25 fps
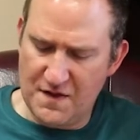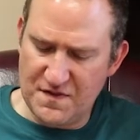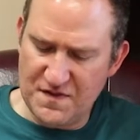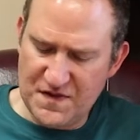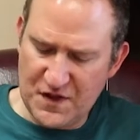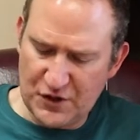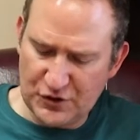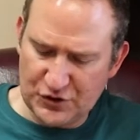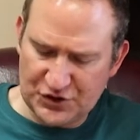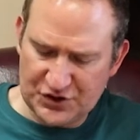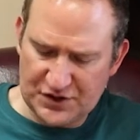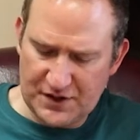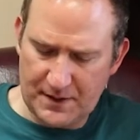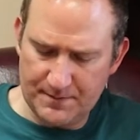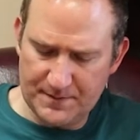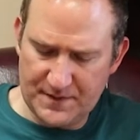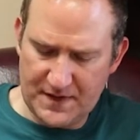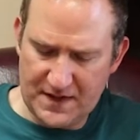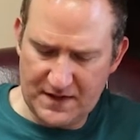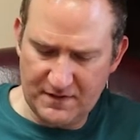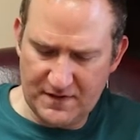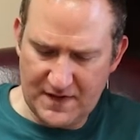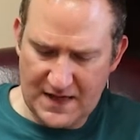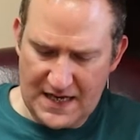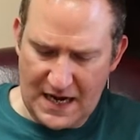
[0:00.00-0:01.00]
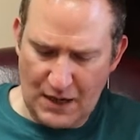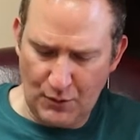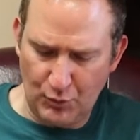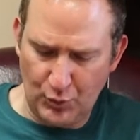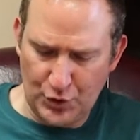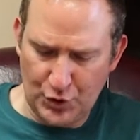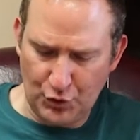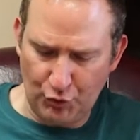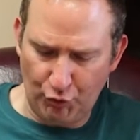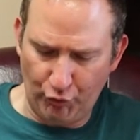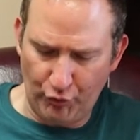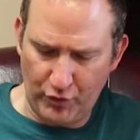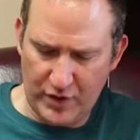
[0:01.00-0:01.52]
There's something that I
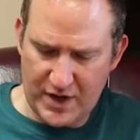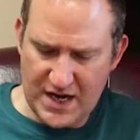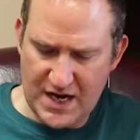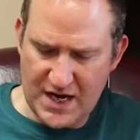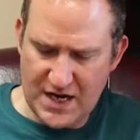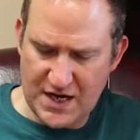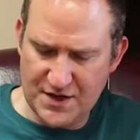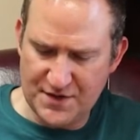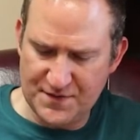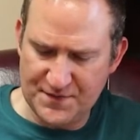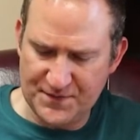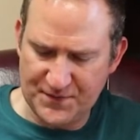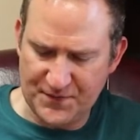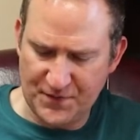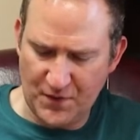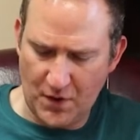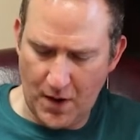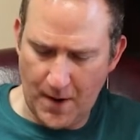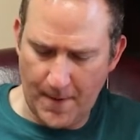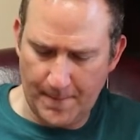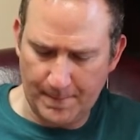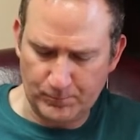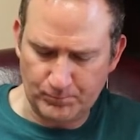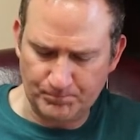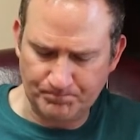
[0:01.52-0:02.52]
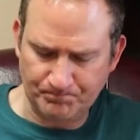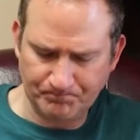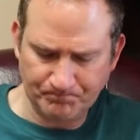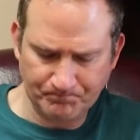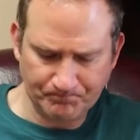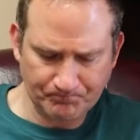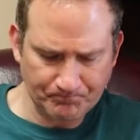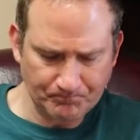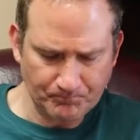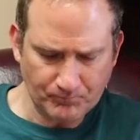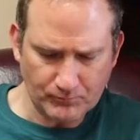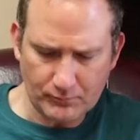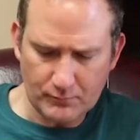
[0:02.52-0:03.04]
want to read from
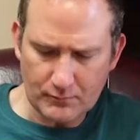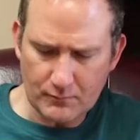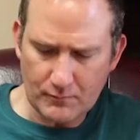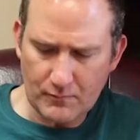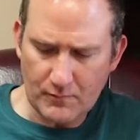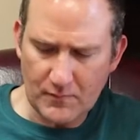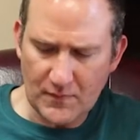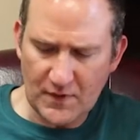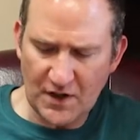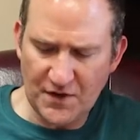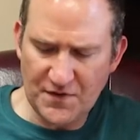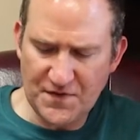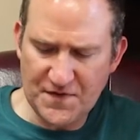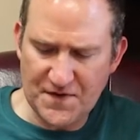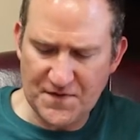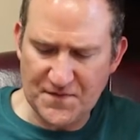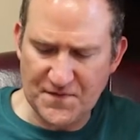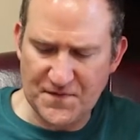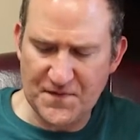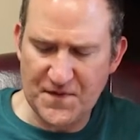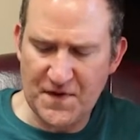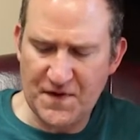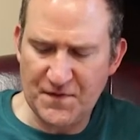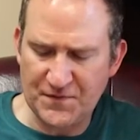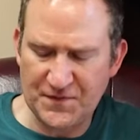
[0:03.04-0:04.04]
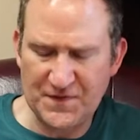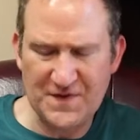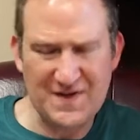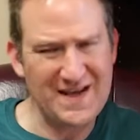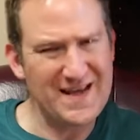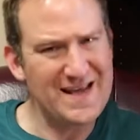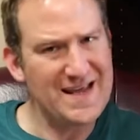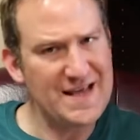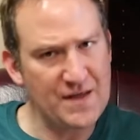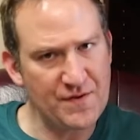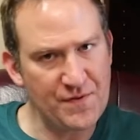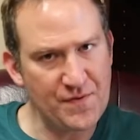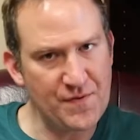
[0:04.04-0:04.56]
the
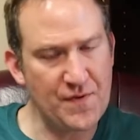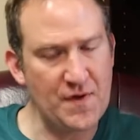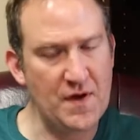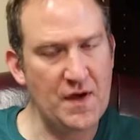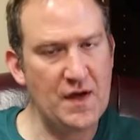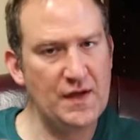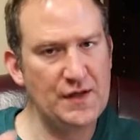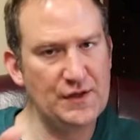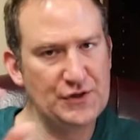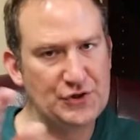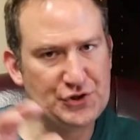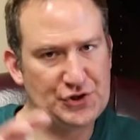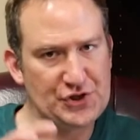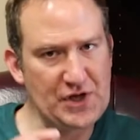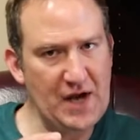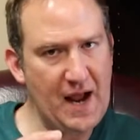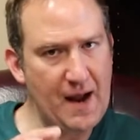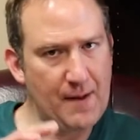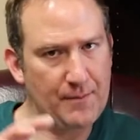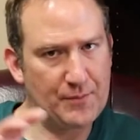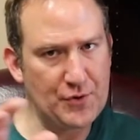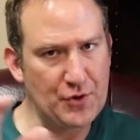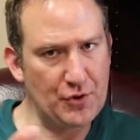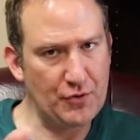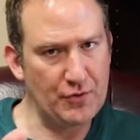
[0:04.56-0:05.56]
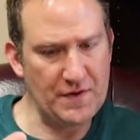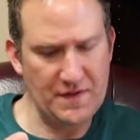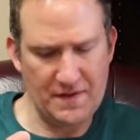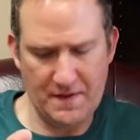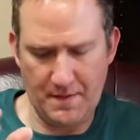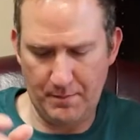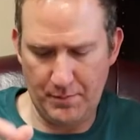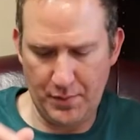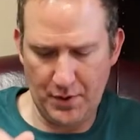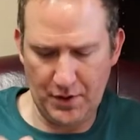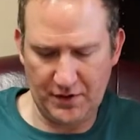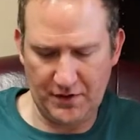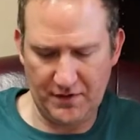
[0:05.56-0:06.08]
15th chapter in the
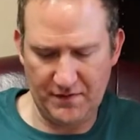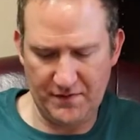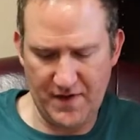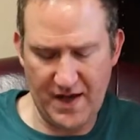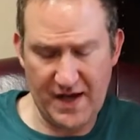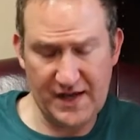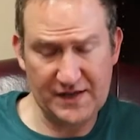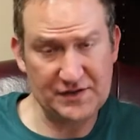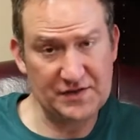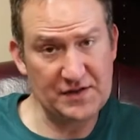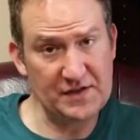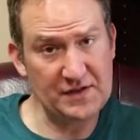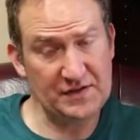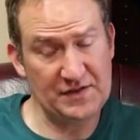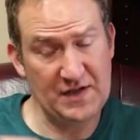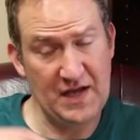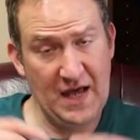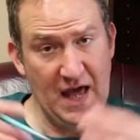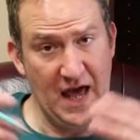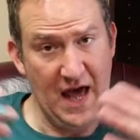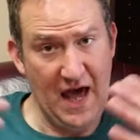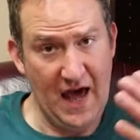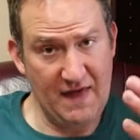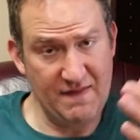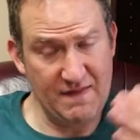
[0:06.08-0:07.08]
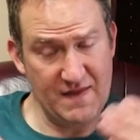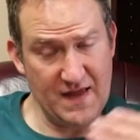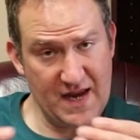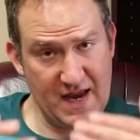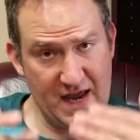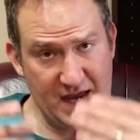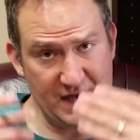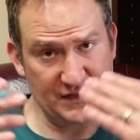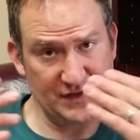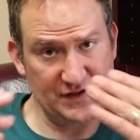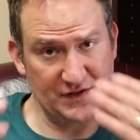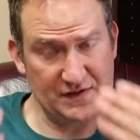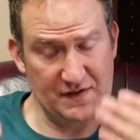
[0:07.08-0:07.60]
book of Exodus, and that
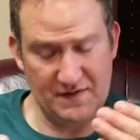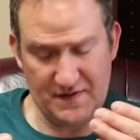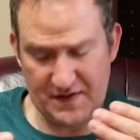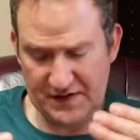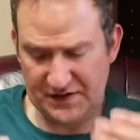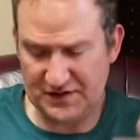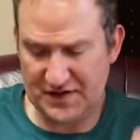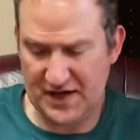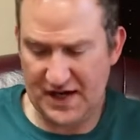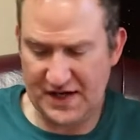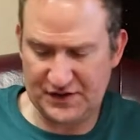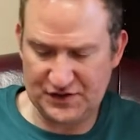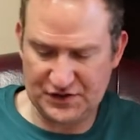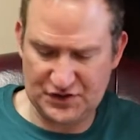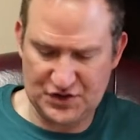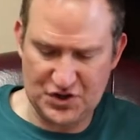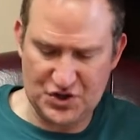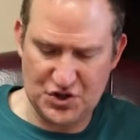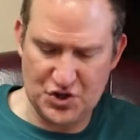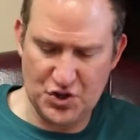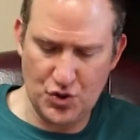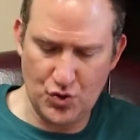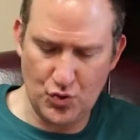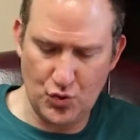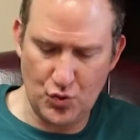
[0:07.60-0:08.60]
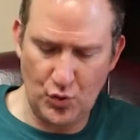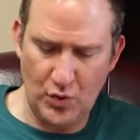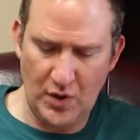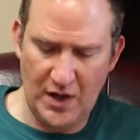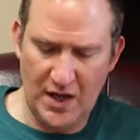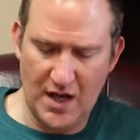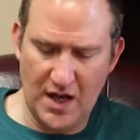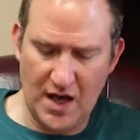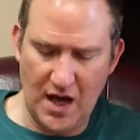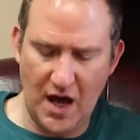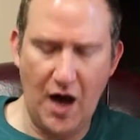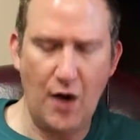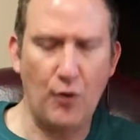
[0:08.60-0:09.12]
has to do
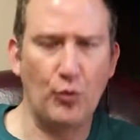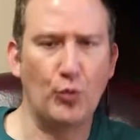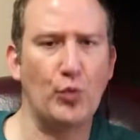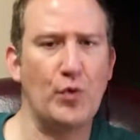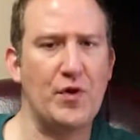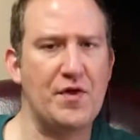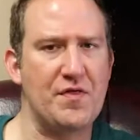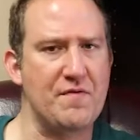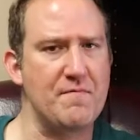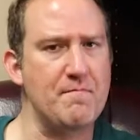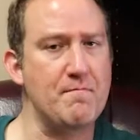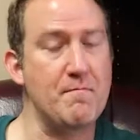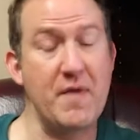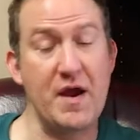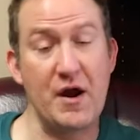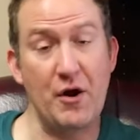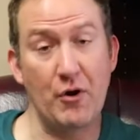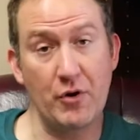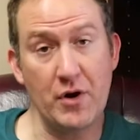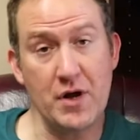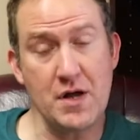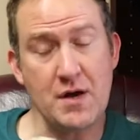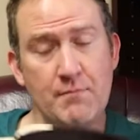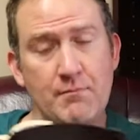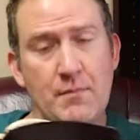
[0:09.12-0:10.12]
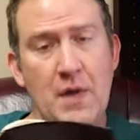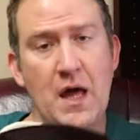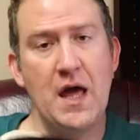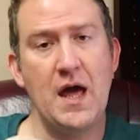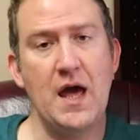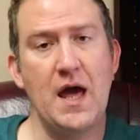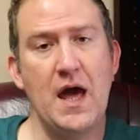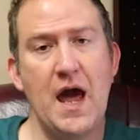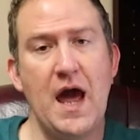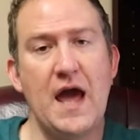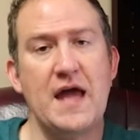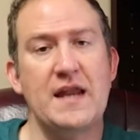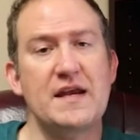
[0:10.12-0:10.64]
with Miriam,
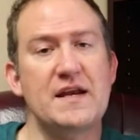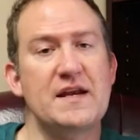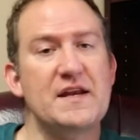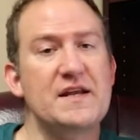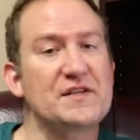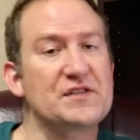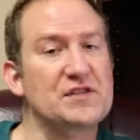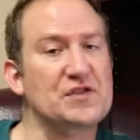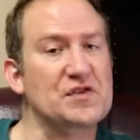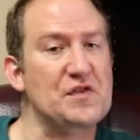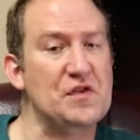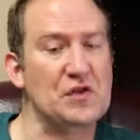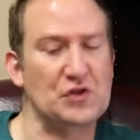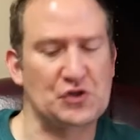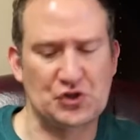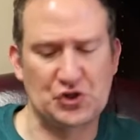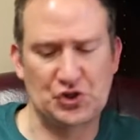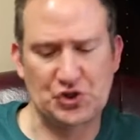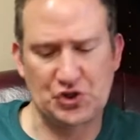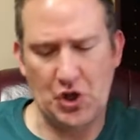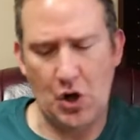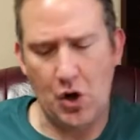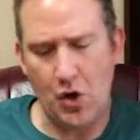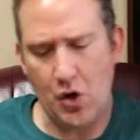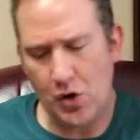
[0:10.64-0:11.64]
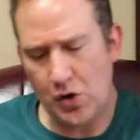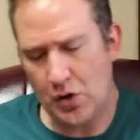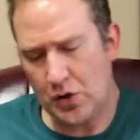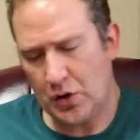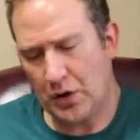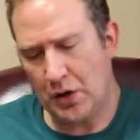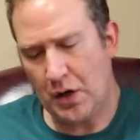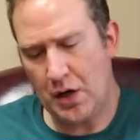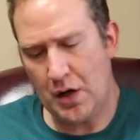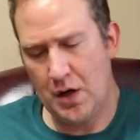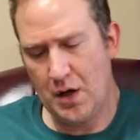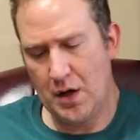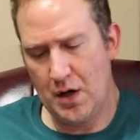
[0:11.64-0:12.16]
and it is the
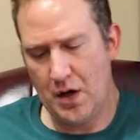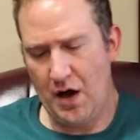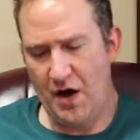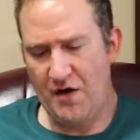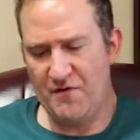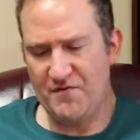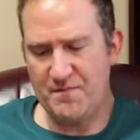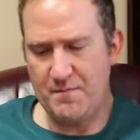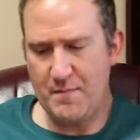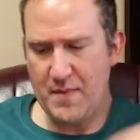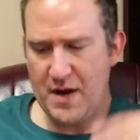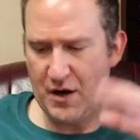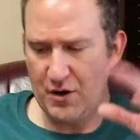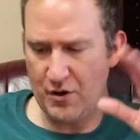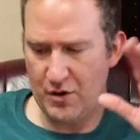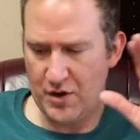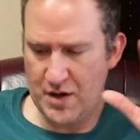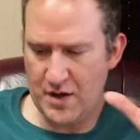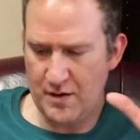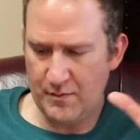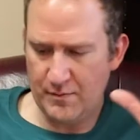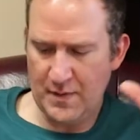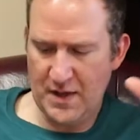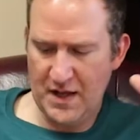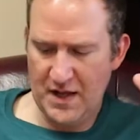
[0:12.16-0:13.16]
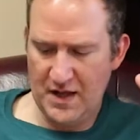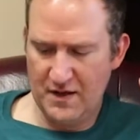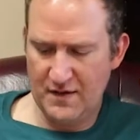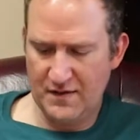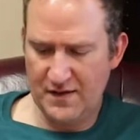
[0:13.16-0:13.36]
song of Miriam.